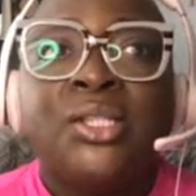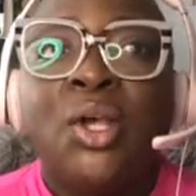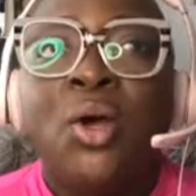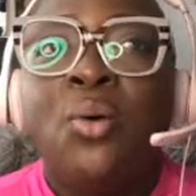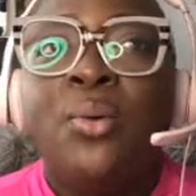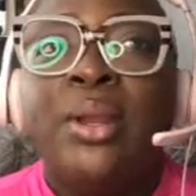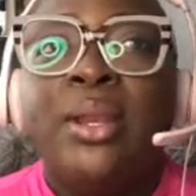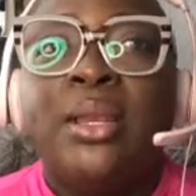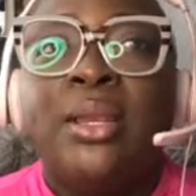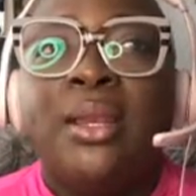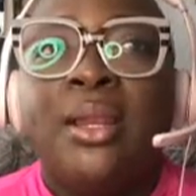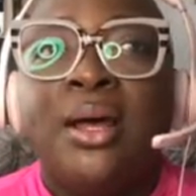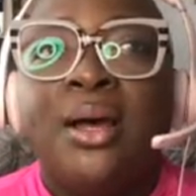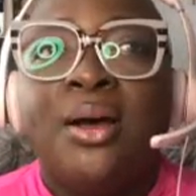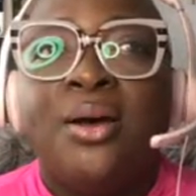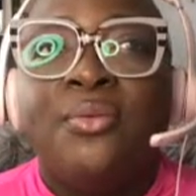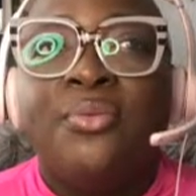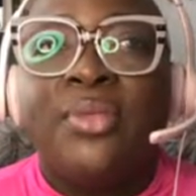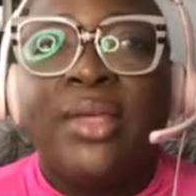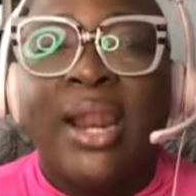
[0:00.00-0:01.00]
in
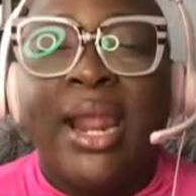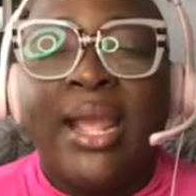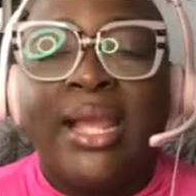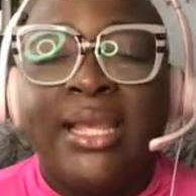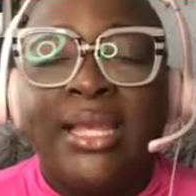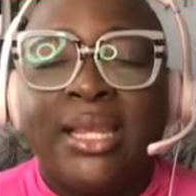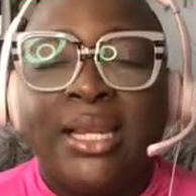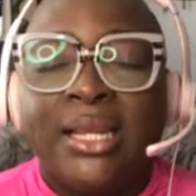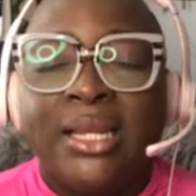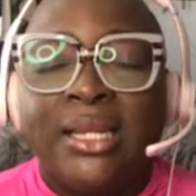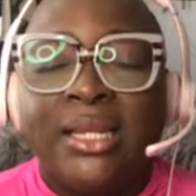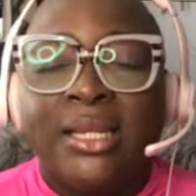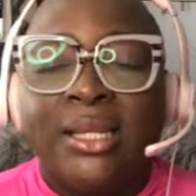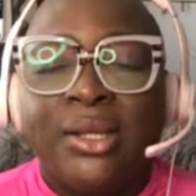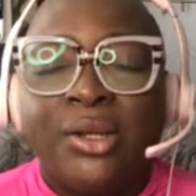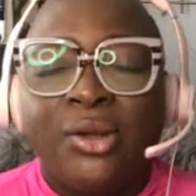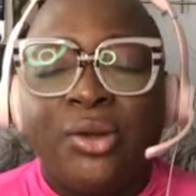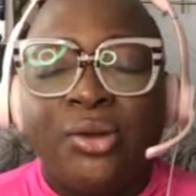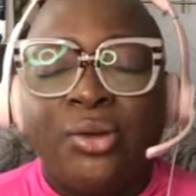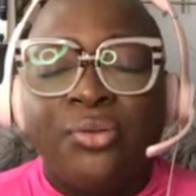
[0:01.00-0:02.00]
love that I can
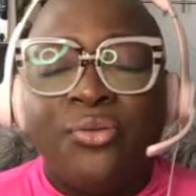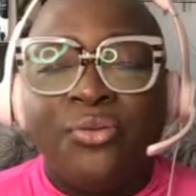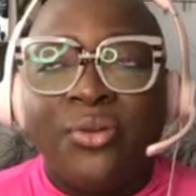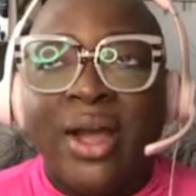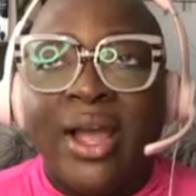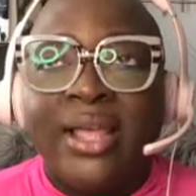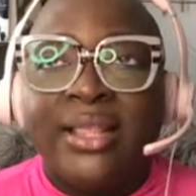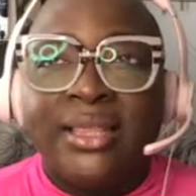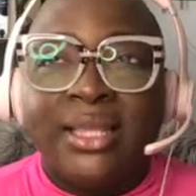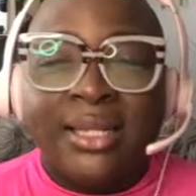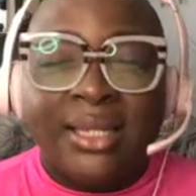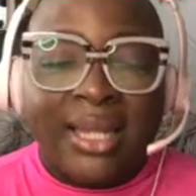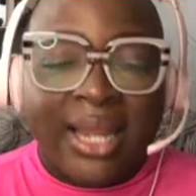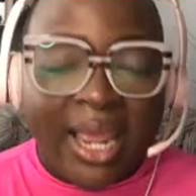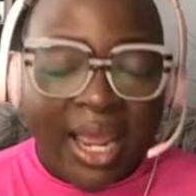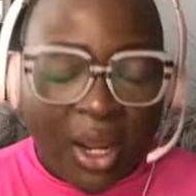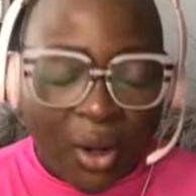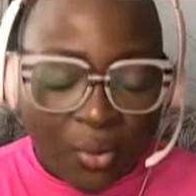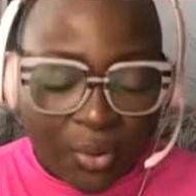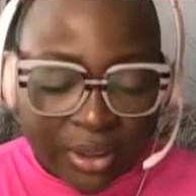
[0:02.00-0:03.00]
find the
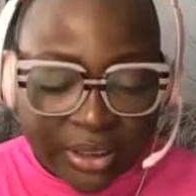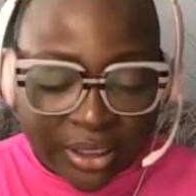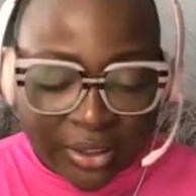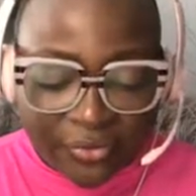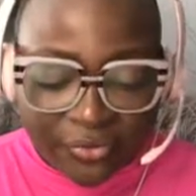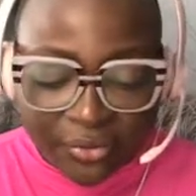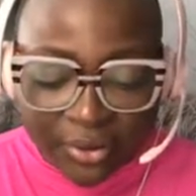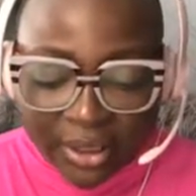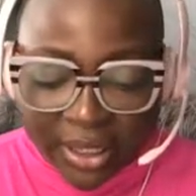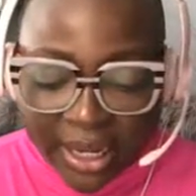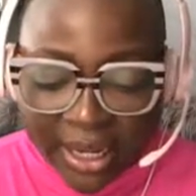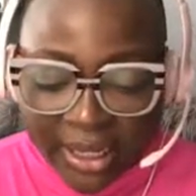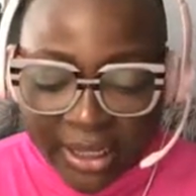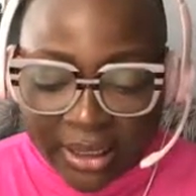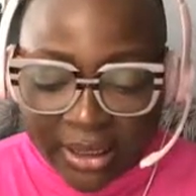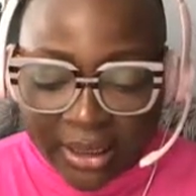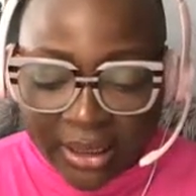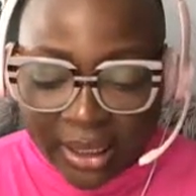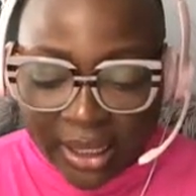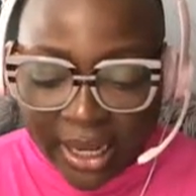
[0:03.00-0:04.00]
language. I feel
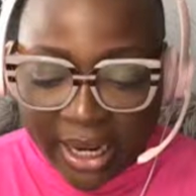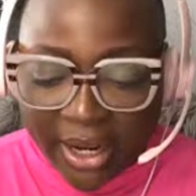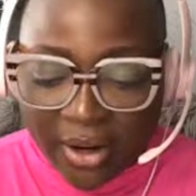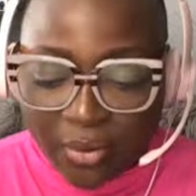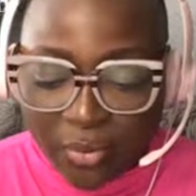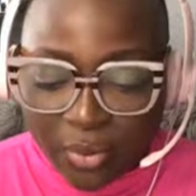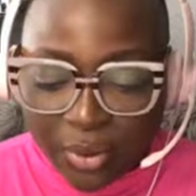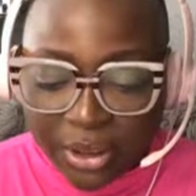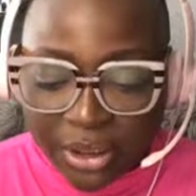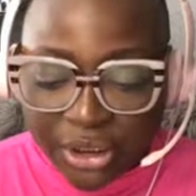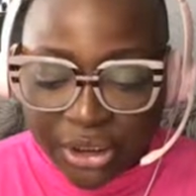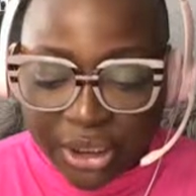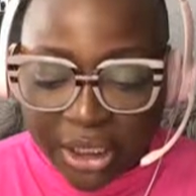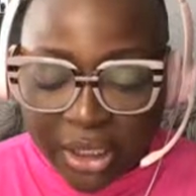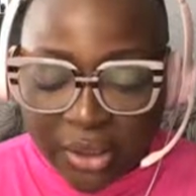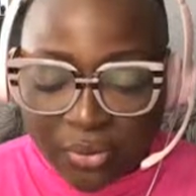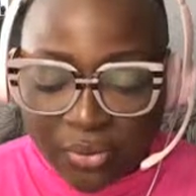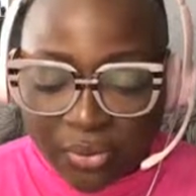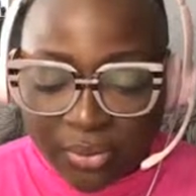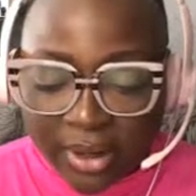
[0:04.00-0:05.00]
like language
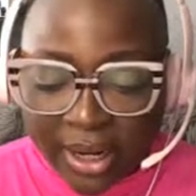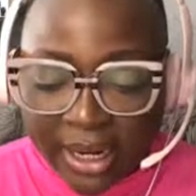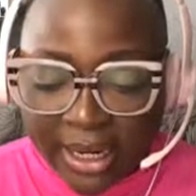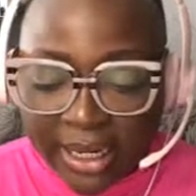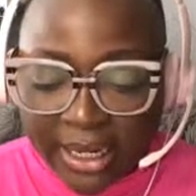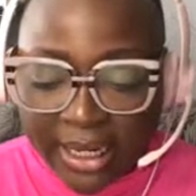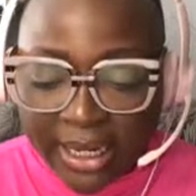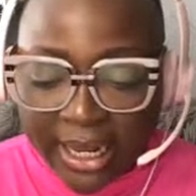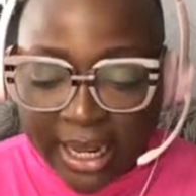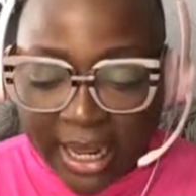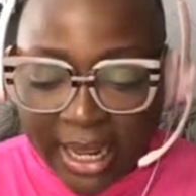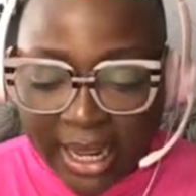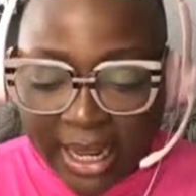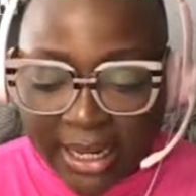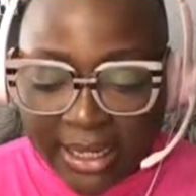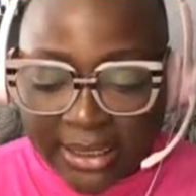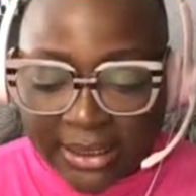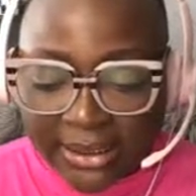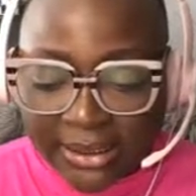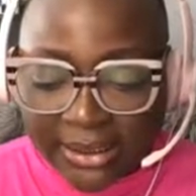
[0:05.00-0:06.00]
in writing
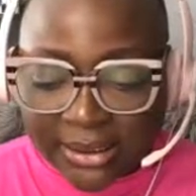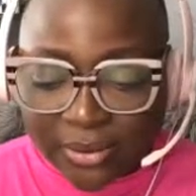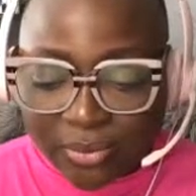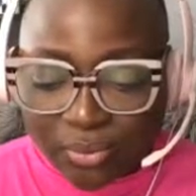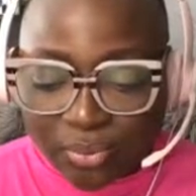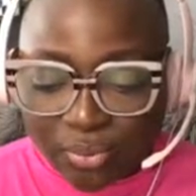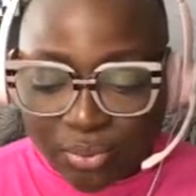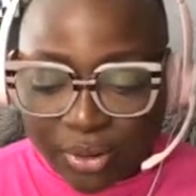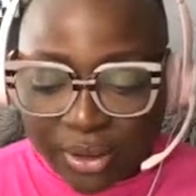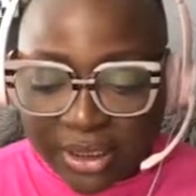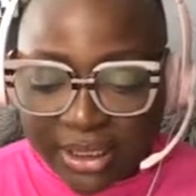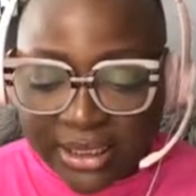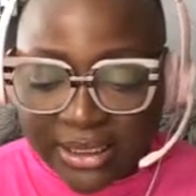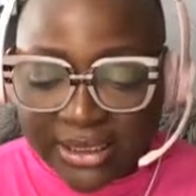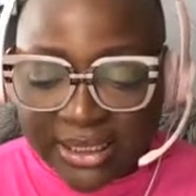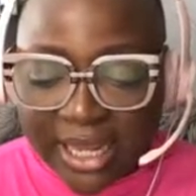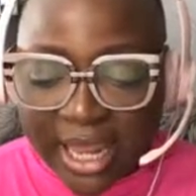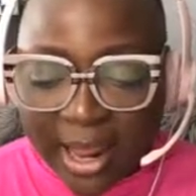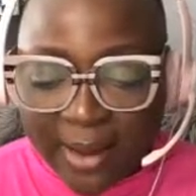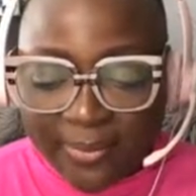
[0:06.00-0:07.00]
has really
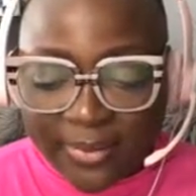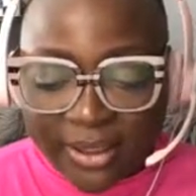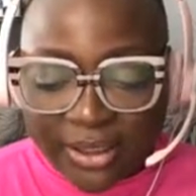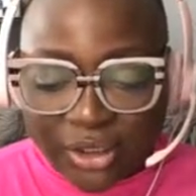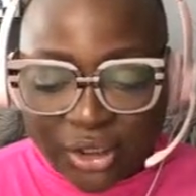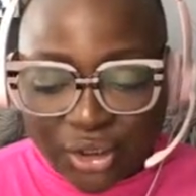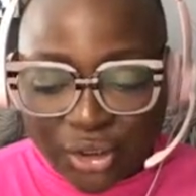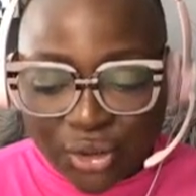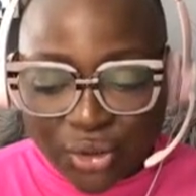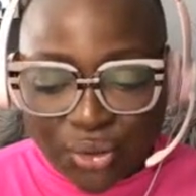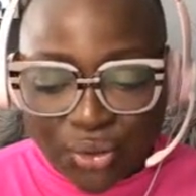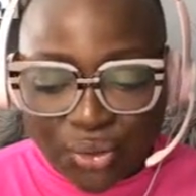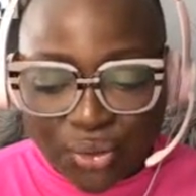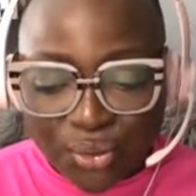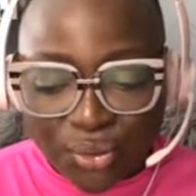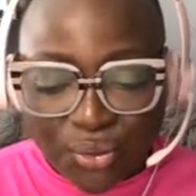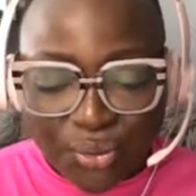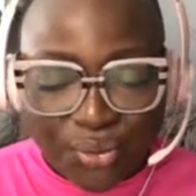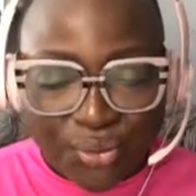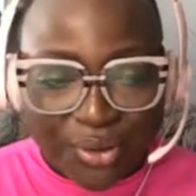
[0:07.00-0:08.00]
tapped
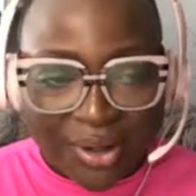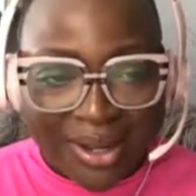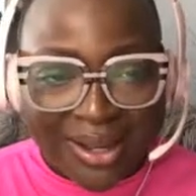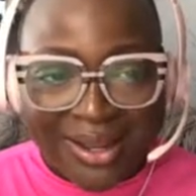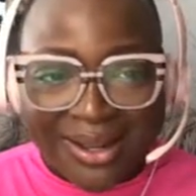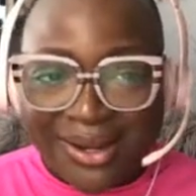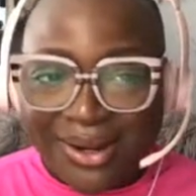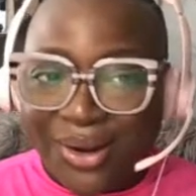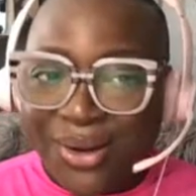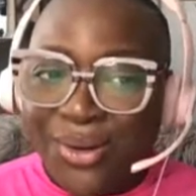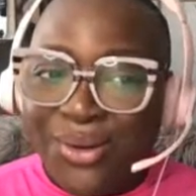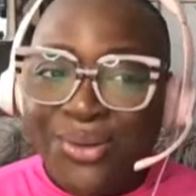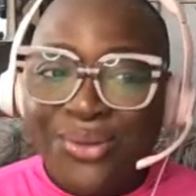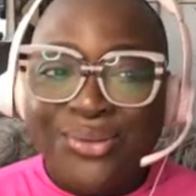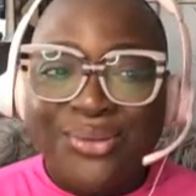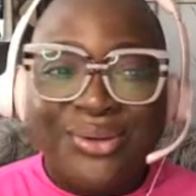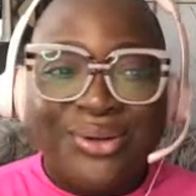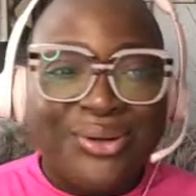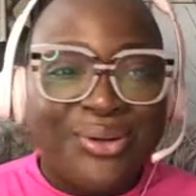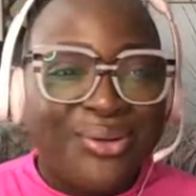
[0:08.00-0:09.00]
into a
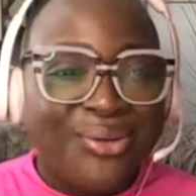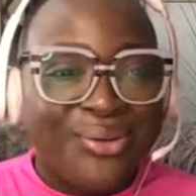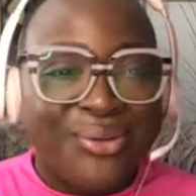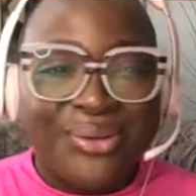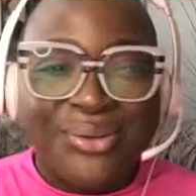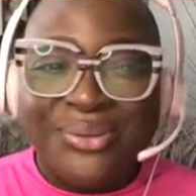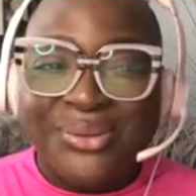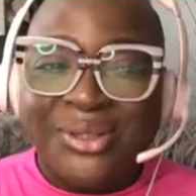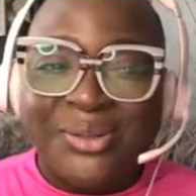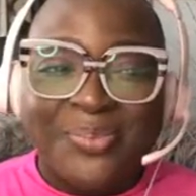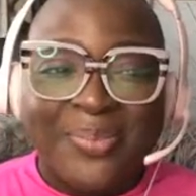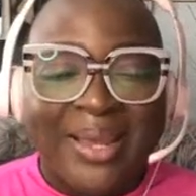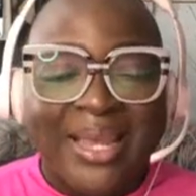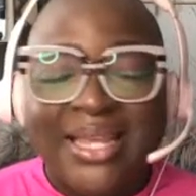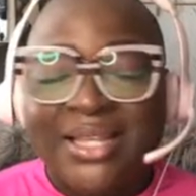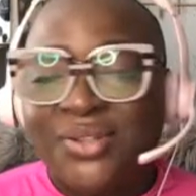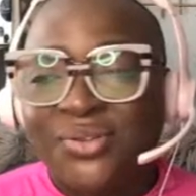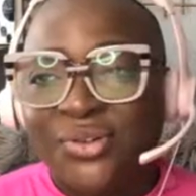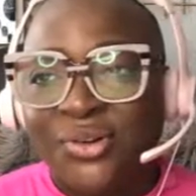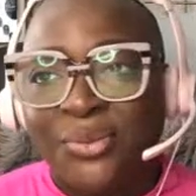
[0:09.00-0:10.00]
whole new
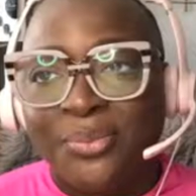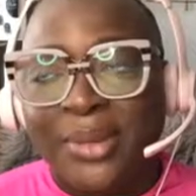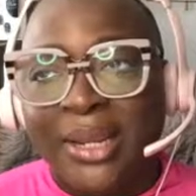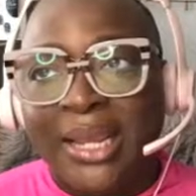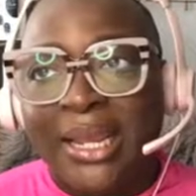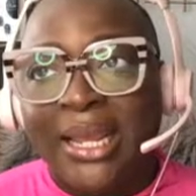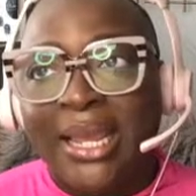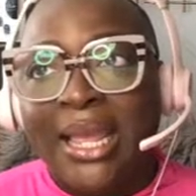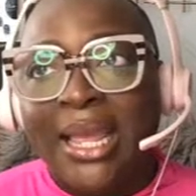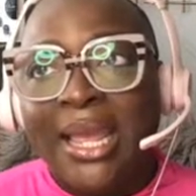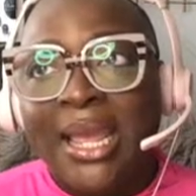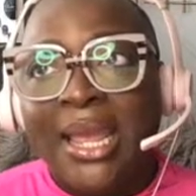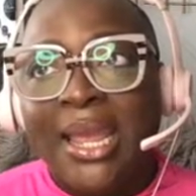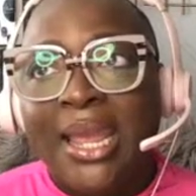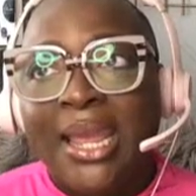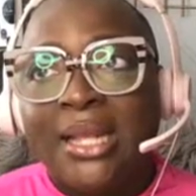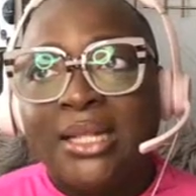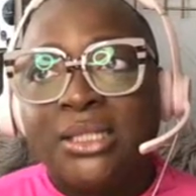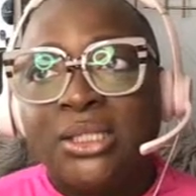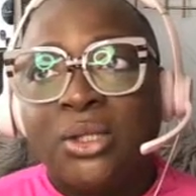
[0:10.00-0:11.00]
space for me.
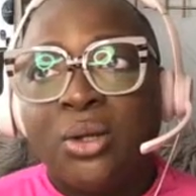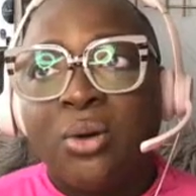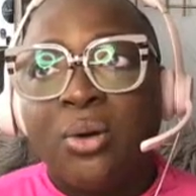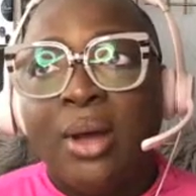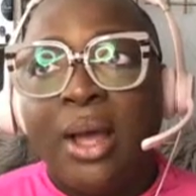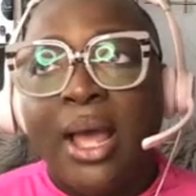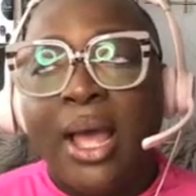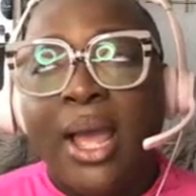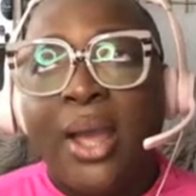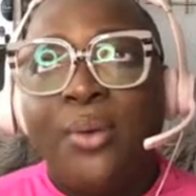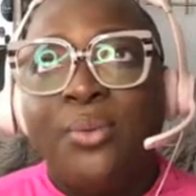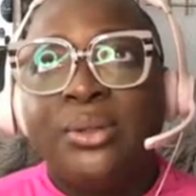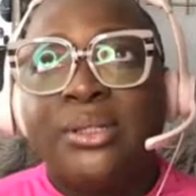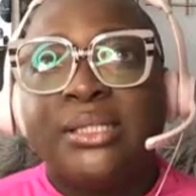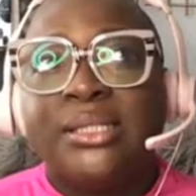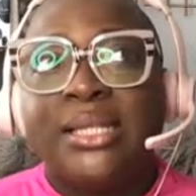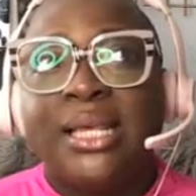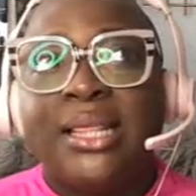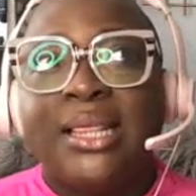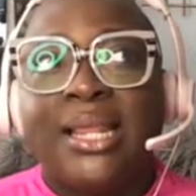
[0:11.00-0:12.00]
And so I would
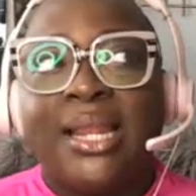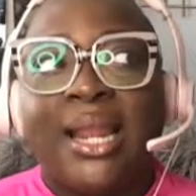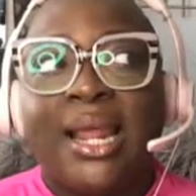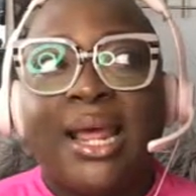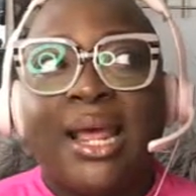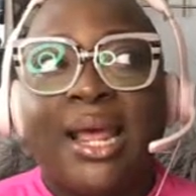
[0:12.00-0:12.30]
say that